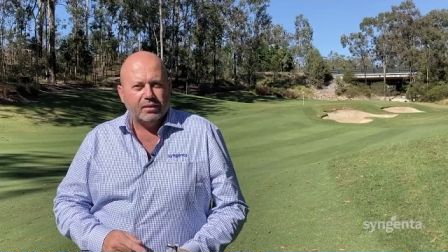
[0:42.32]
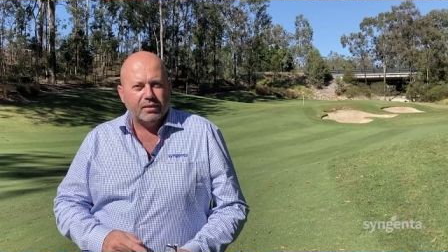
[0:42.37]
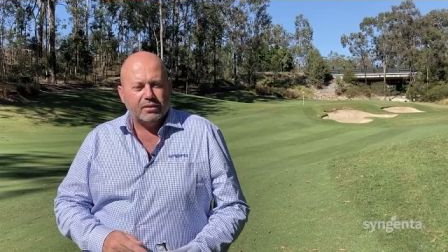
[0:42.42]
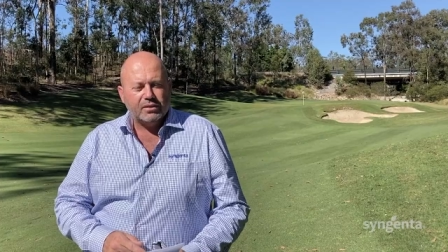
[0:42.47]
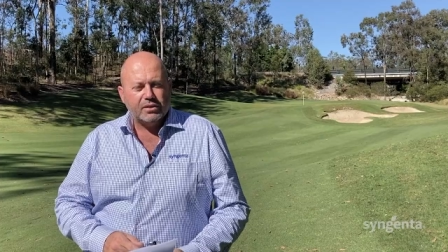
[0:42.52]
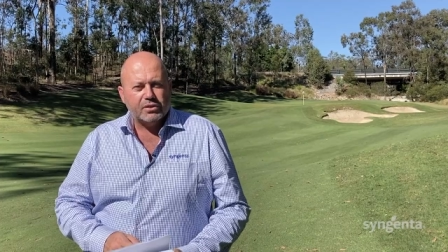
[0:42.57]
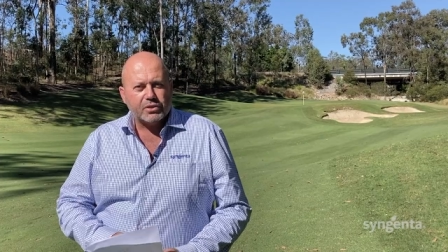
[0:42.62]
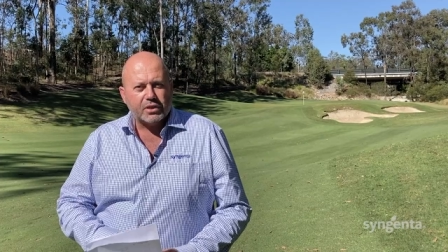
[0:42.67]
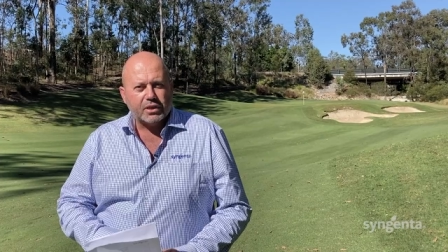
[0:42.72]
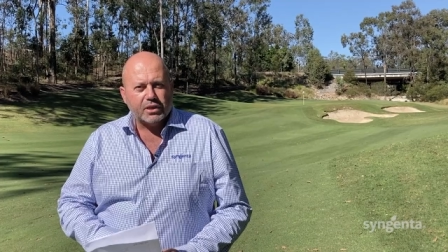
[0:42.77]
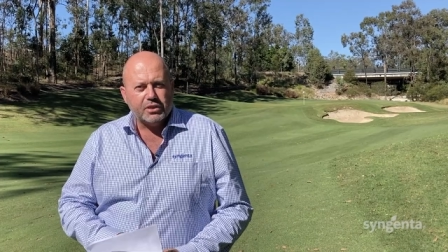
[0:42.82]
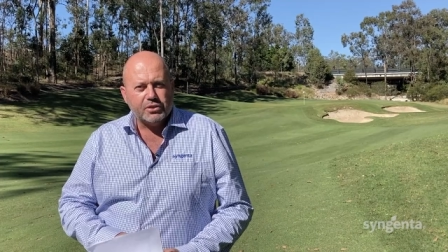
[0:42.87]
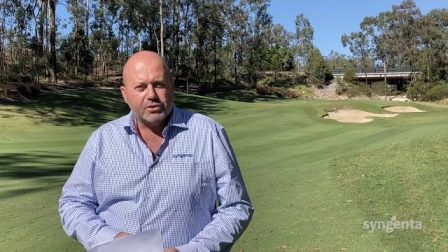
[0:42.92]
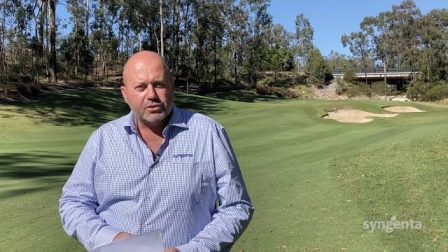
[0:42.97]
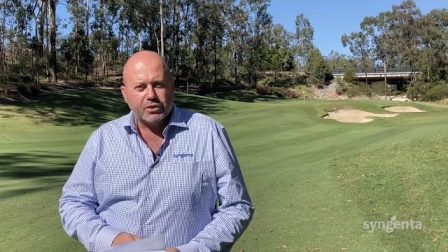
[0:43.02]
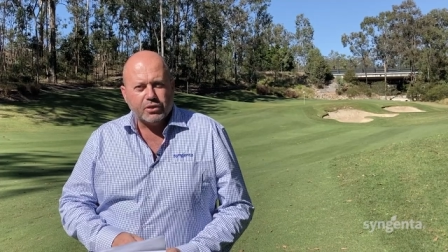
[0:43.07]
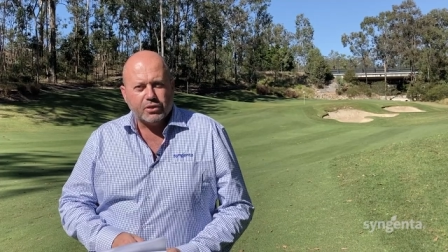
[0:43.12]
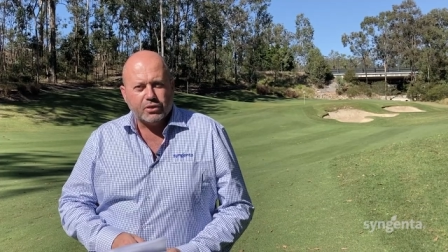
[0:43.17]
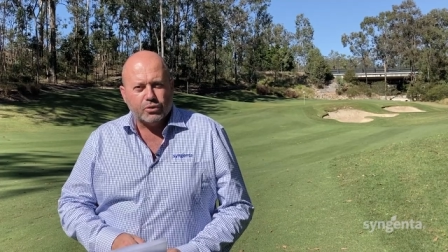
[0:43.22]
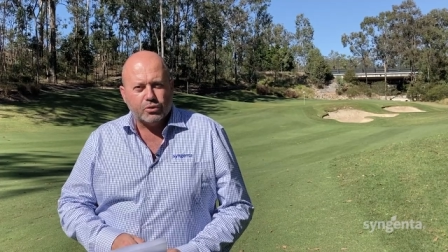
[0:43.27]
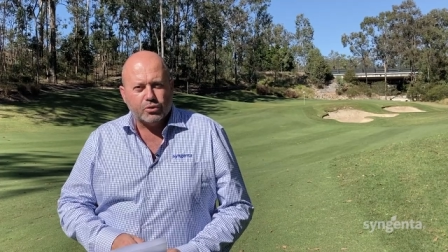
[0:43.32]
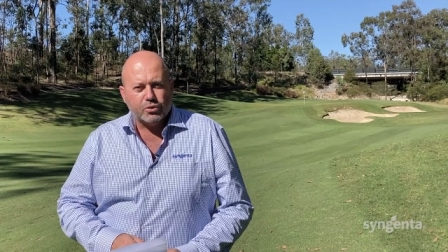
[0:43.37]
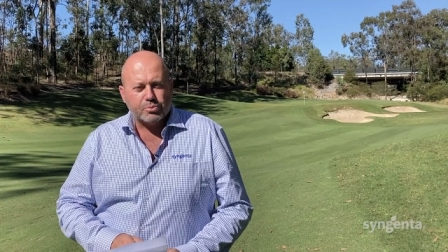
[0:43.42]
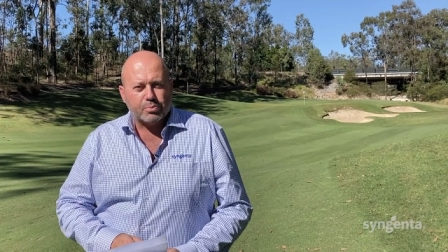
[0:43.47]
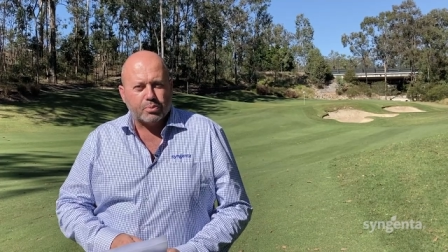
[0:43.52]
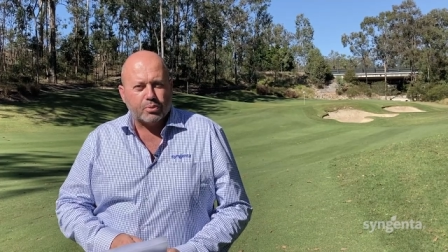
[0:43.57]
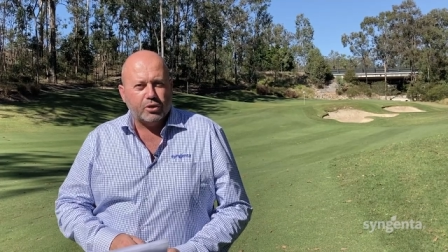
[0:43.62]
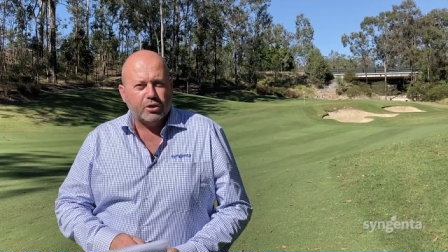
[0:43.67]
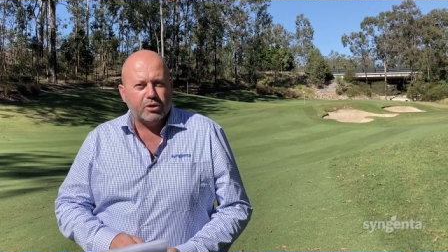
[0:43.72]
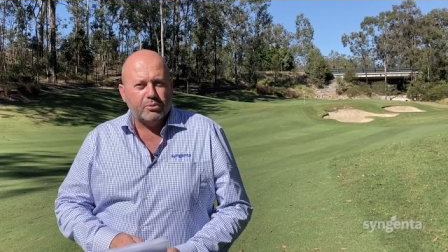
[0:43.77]
This easy to use
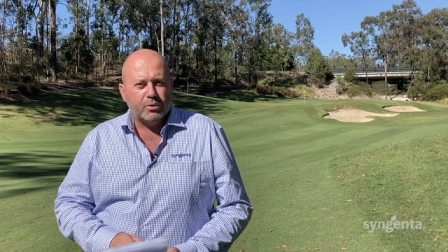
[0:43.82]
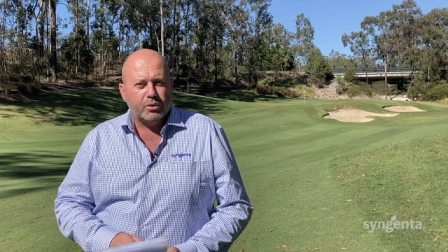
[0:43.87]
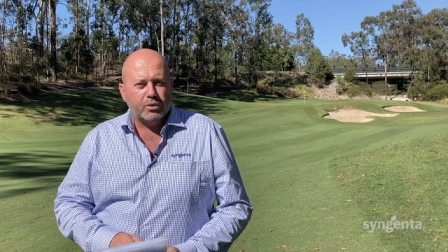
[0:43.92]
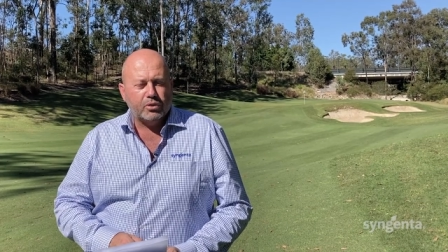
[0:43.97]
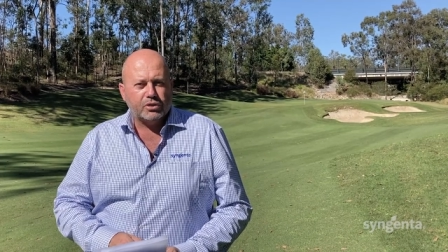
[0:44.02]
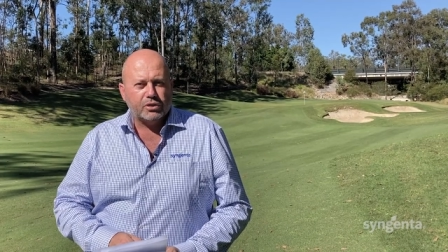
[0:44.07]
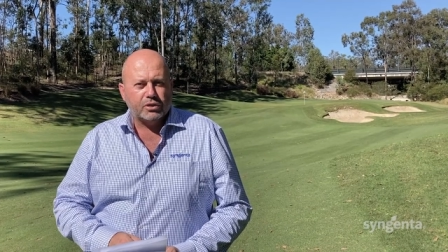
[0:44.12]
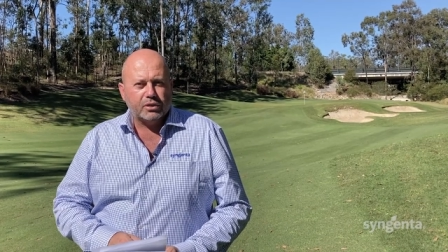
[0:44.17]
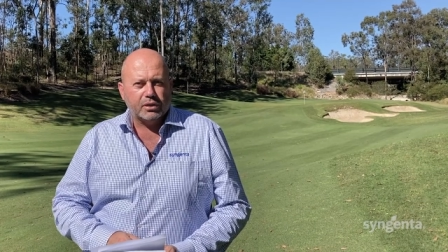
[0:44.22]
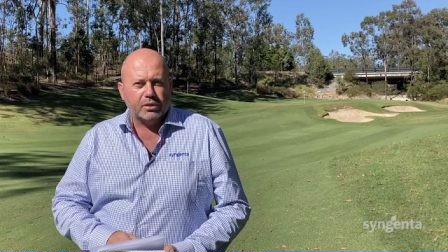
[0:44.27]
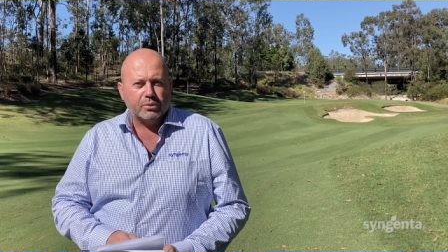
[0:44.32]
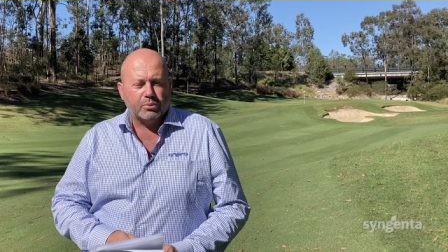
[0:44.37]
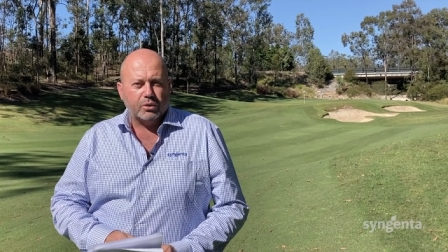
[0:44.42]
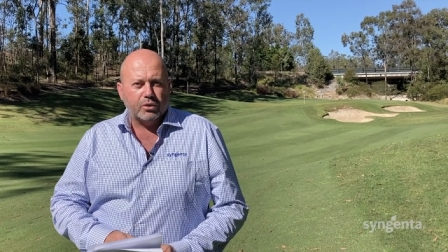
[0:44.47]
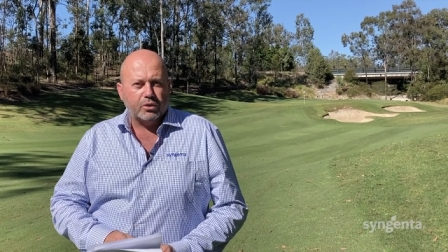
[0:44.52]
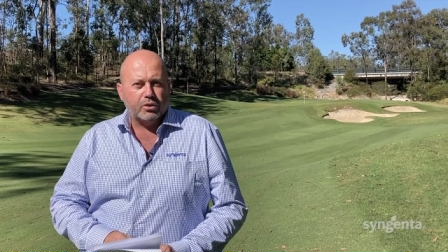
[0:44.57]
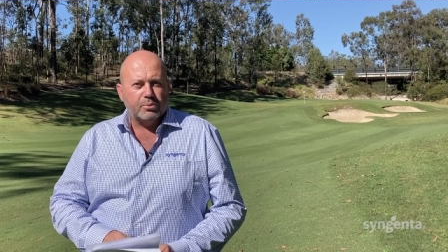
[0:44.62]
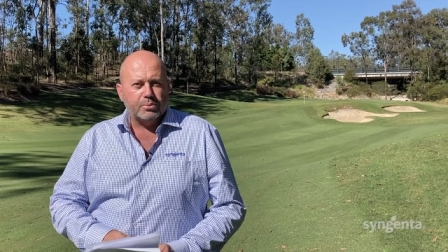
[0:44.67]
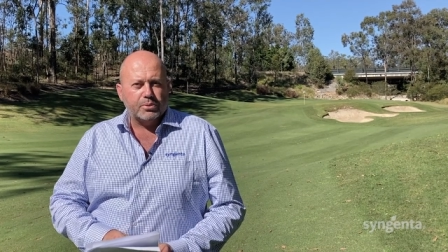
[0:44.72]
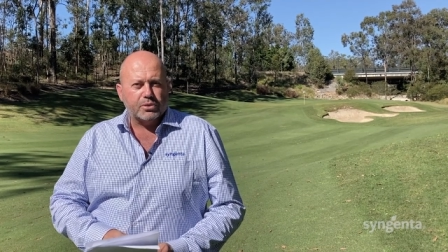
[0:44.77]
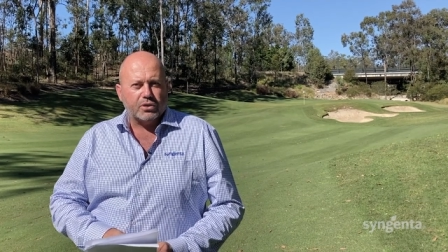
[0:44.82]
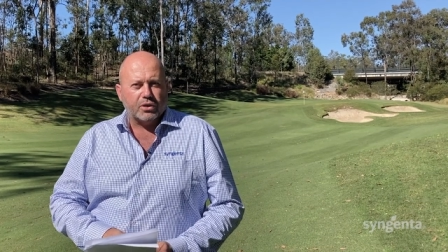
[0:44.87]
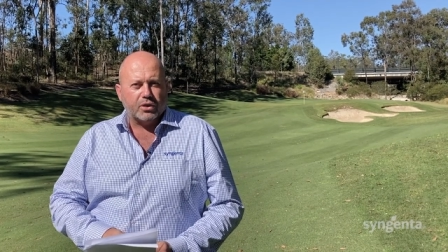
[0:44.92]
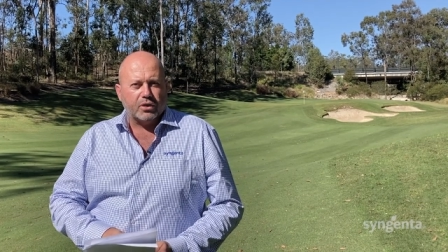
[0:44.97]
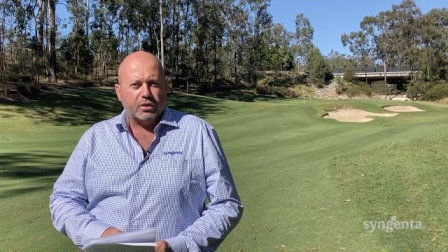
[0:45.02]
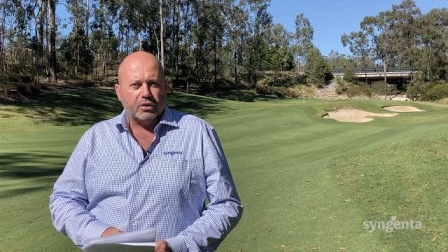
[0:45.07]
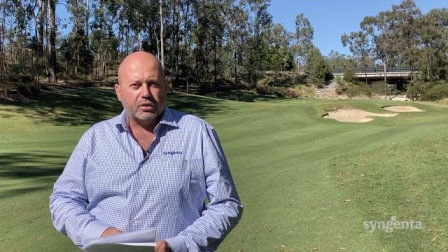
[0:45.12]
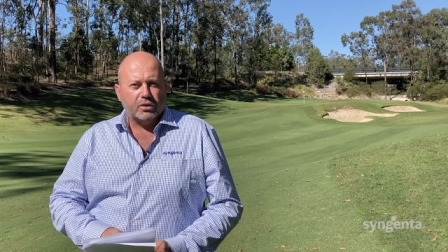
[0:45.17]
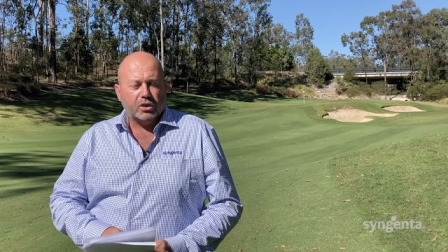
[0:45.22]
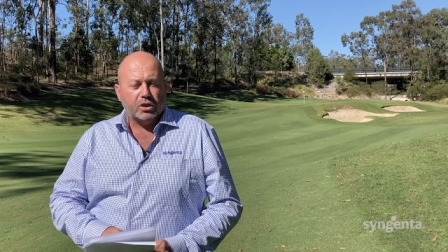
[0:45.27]
pre-emergent liquid
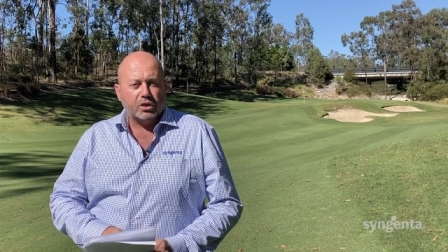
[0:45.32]
herbicide